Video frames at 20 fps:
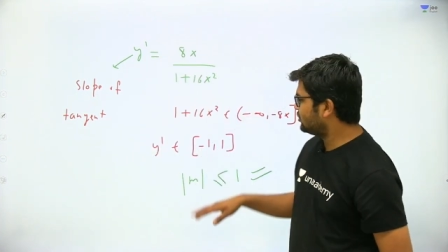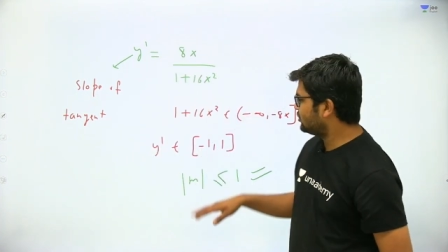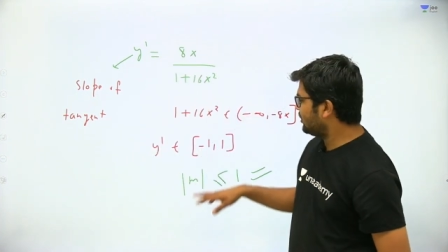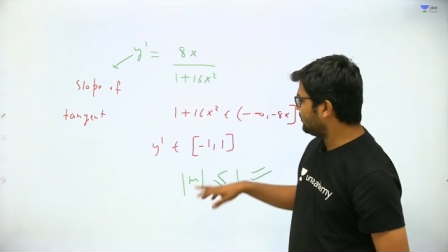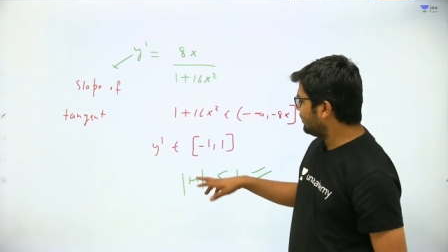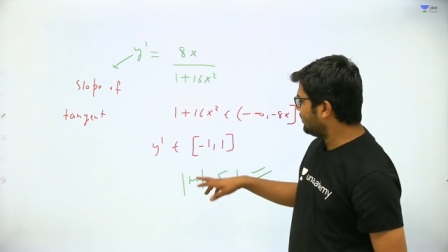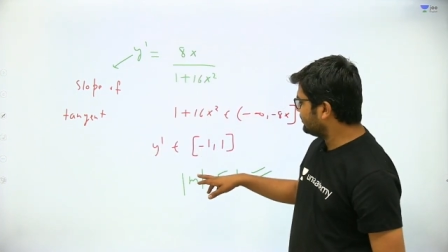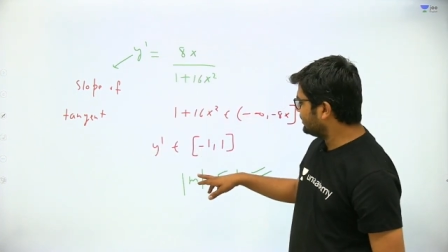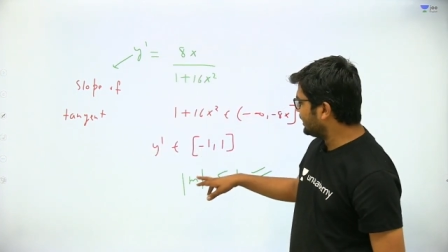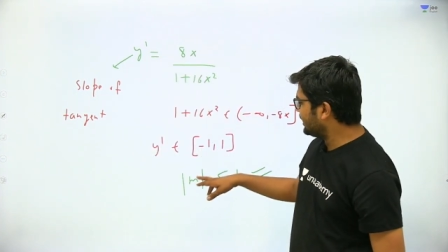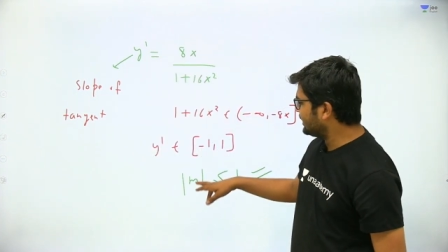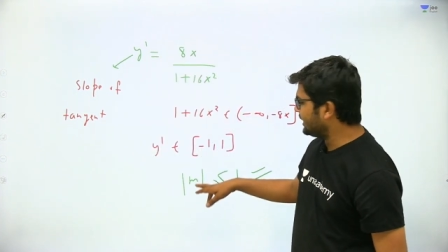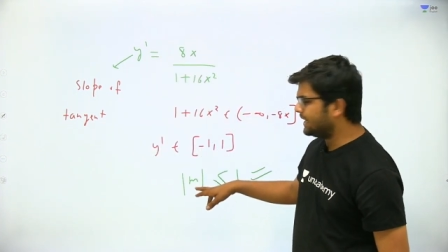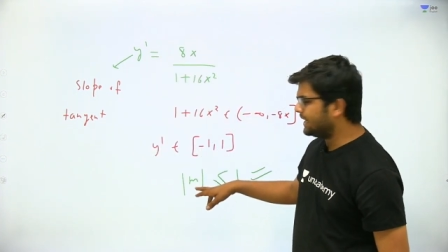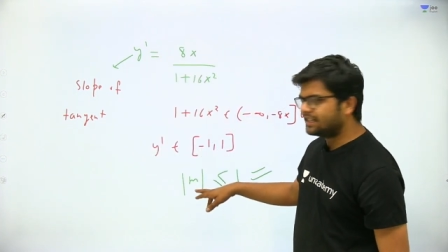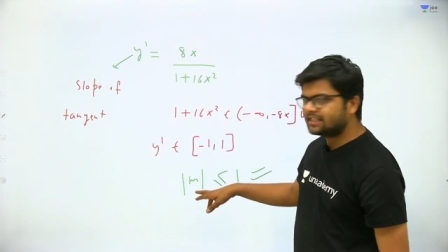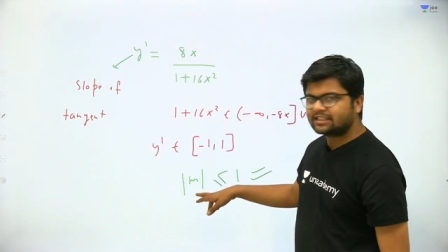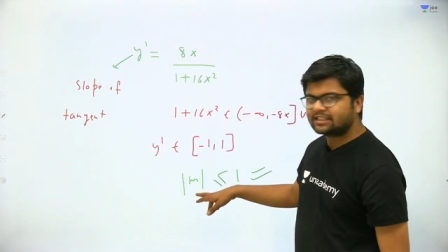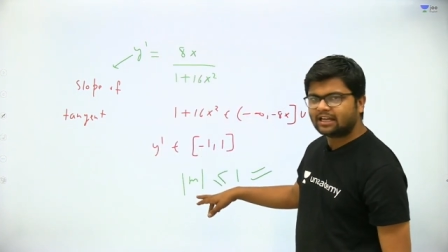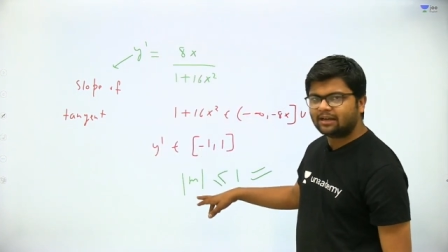Slope of that
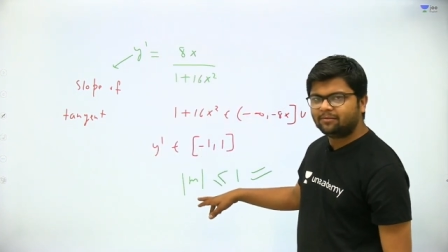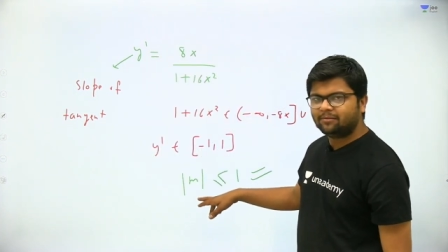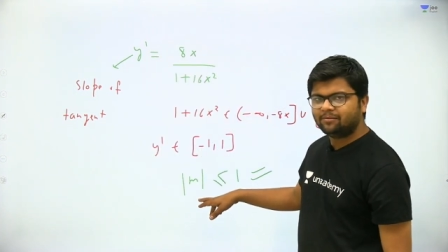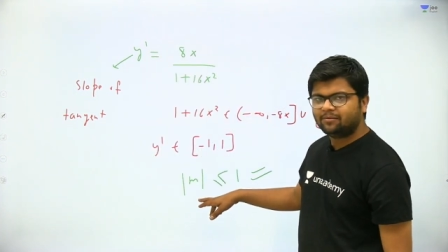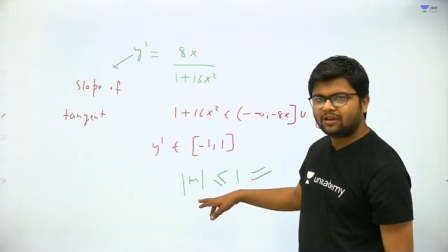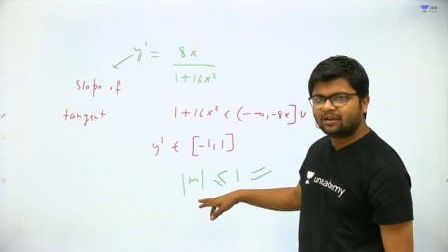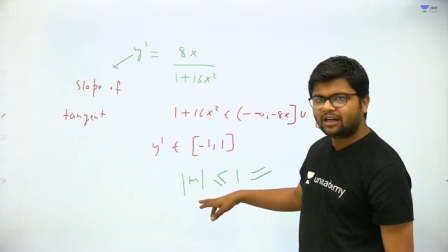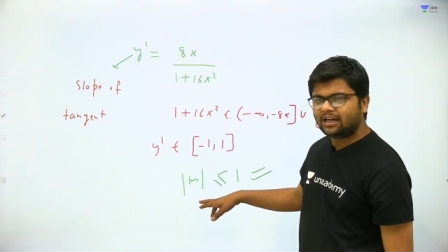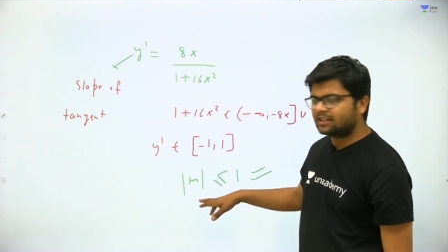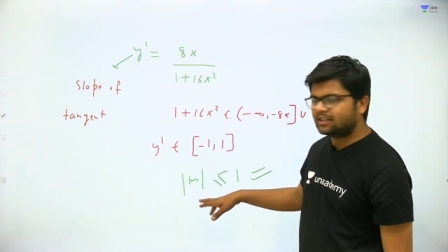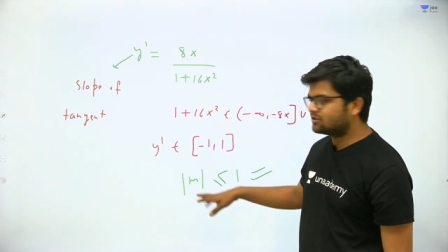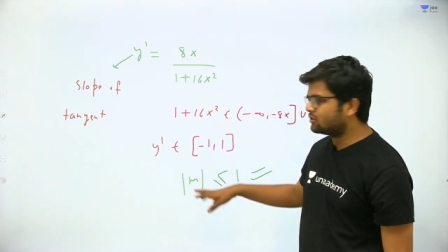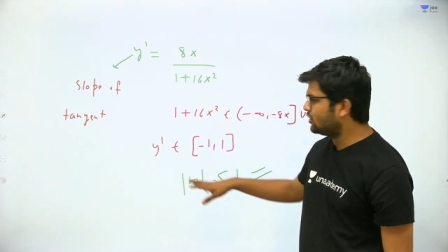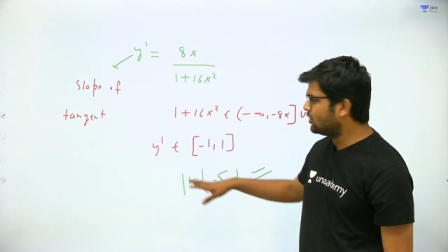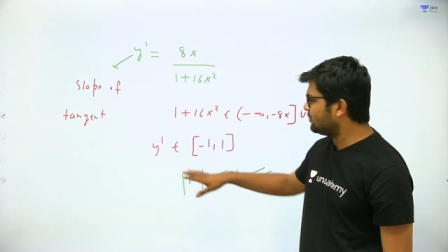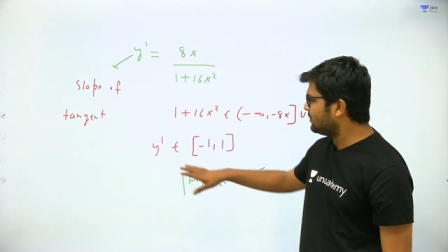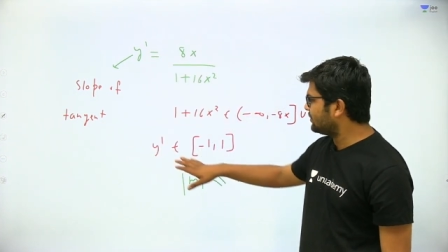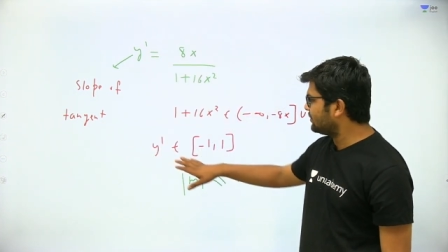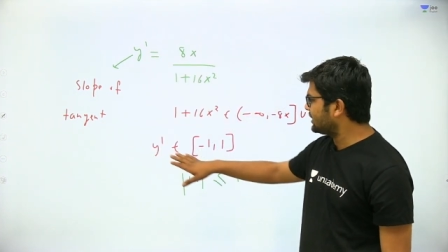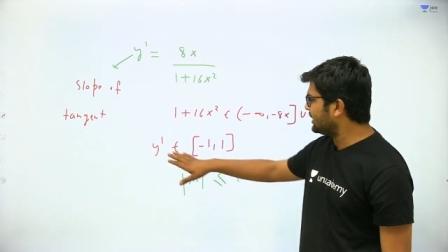line is m and
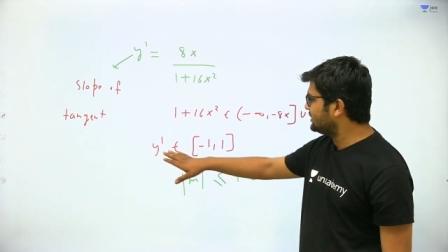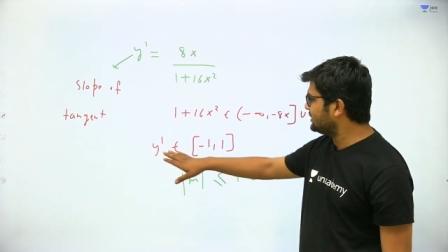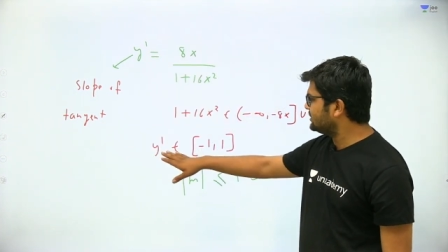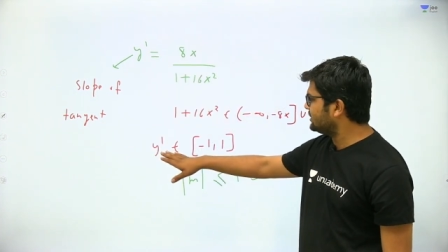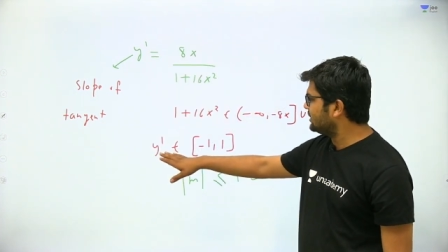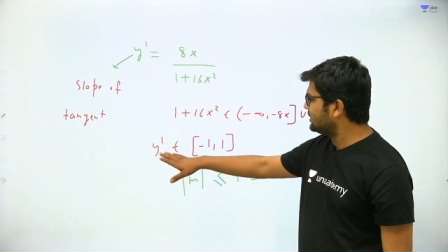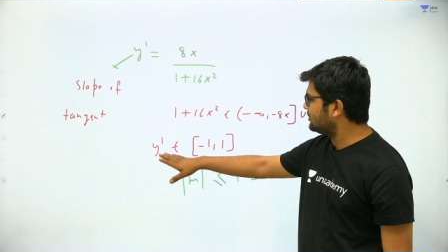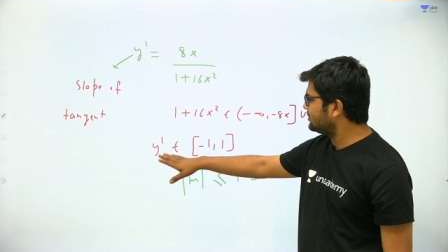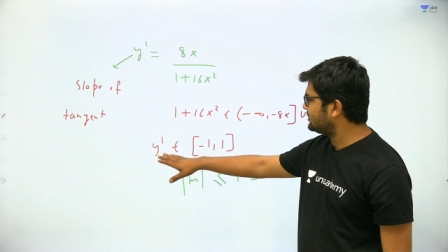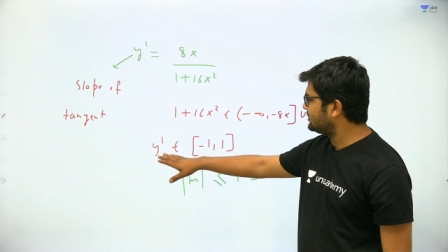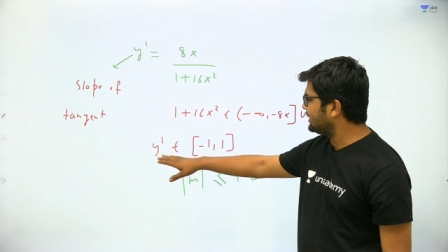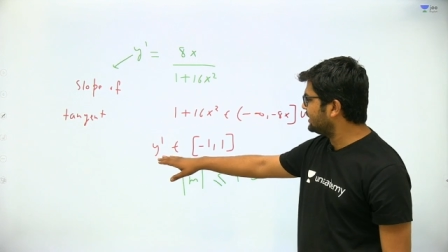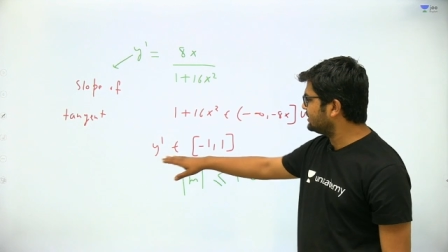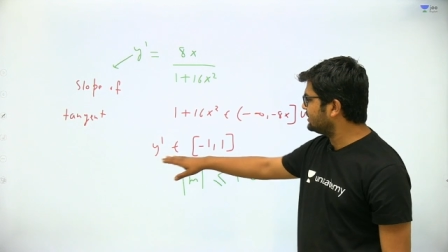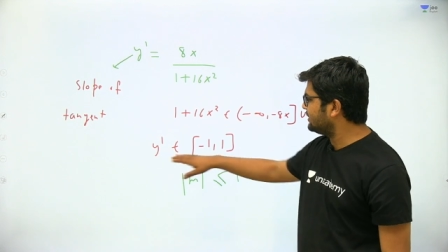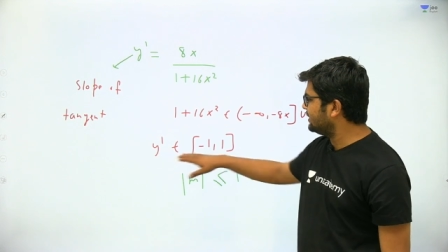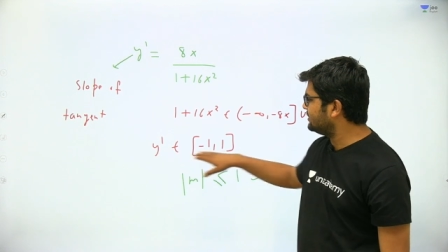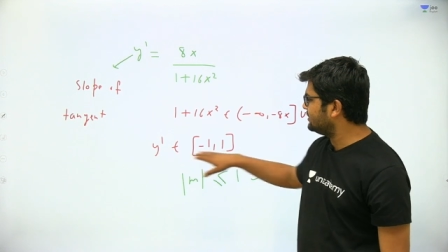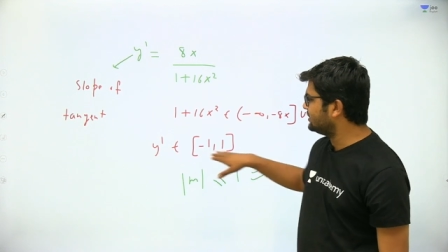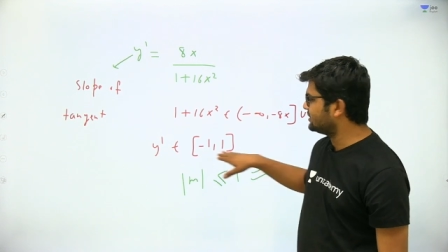slope of tangent
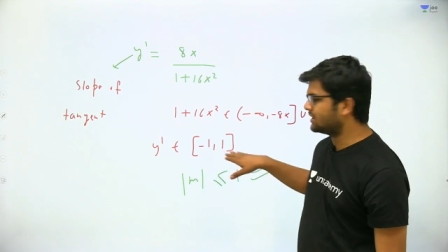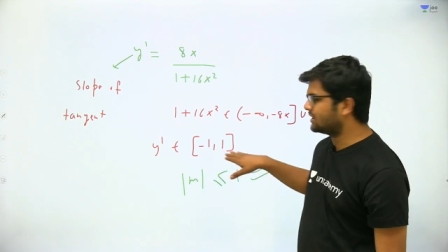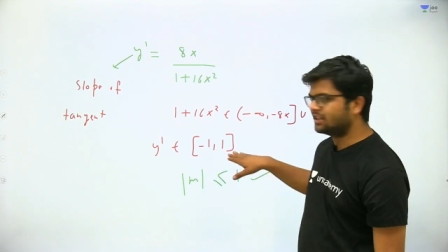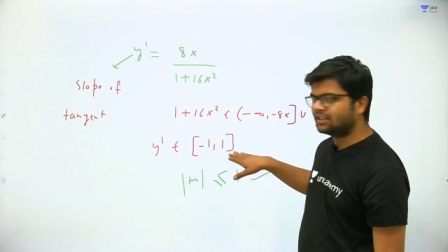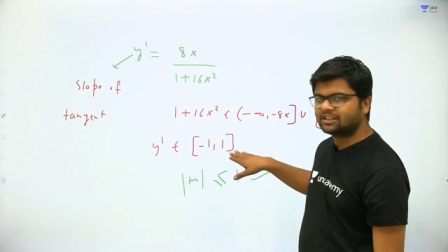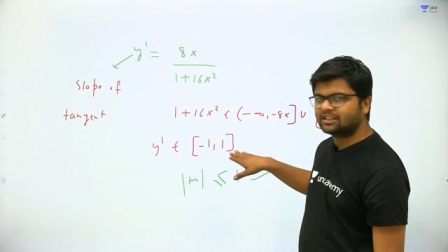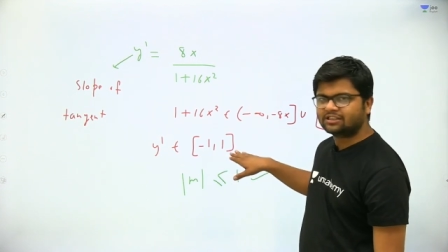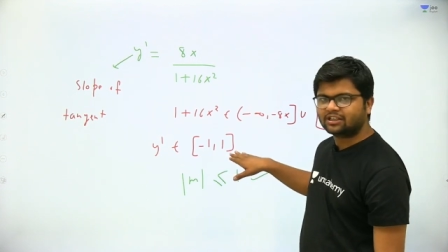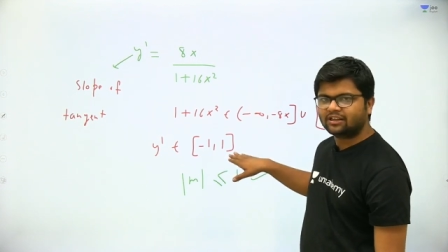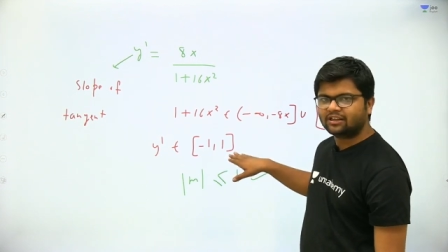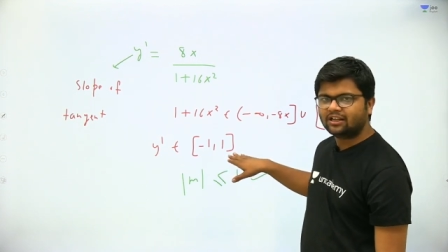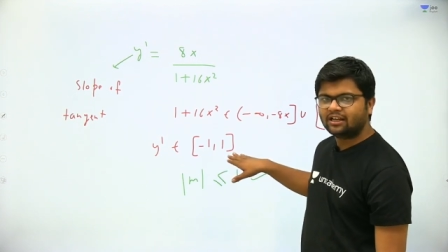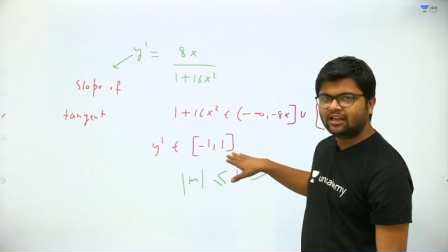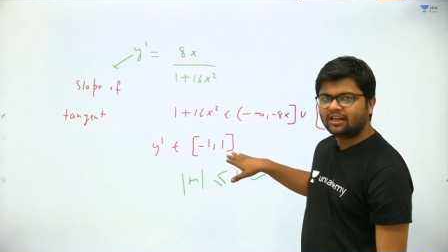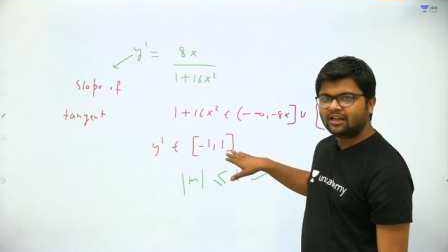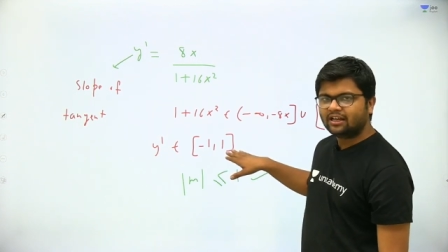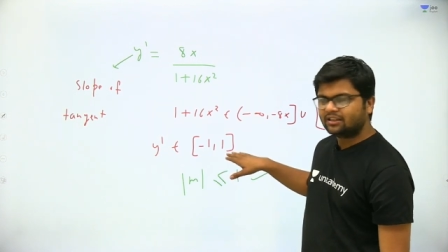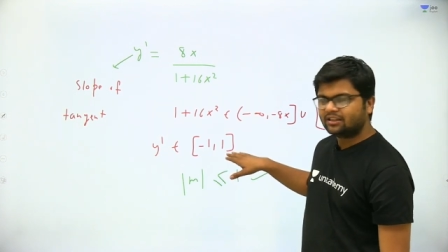satisfies this condition.